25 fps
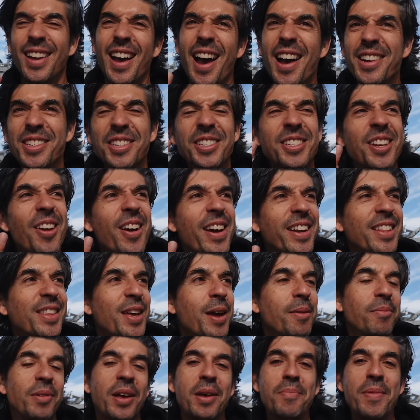I just like
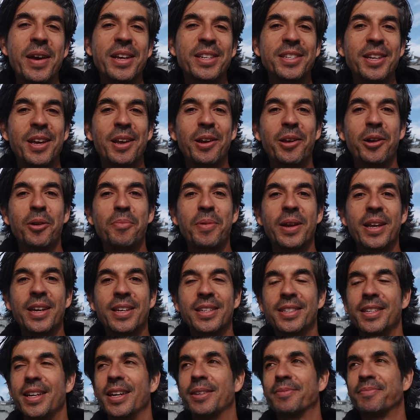that. It makes it a little bit
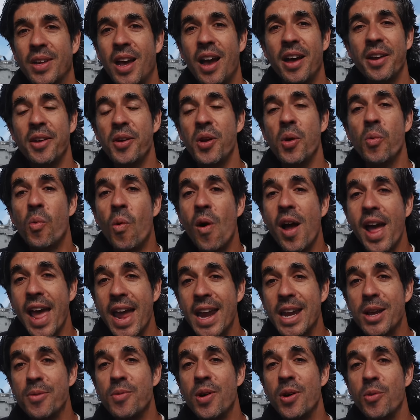easier. I don't know why
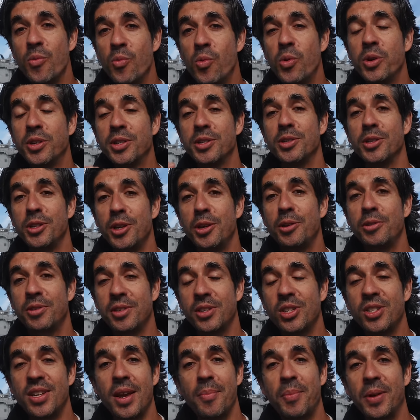anyone wouldn't use
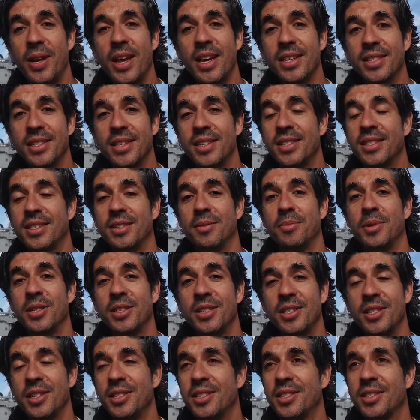the Shepherd Air system.
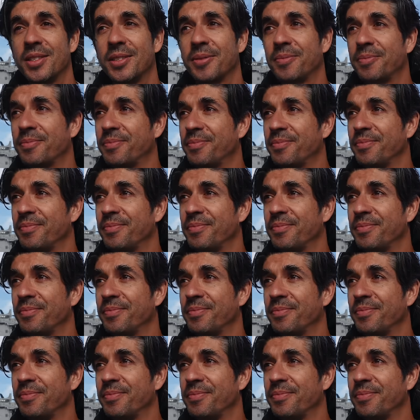It's just,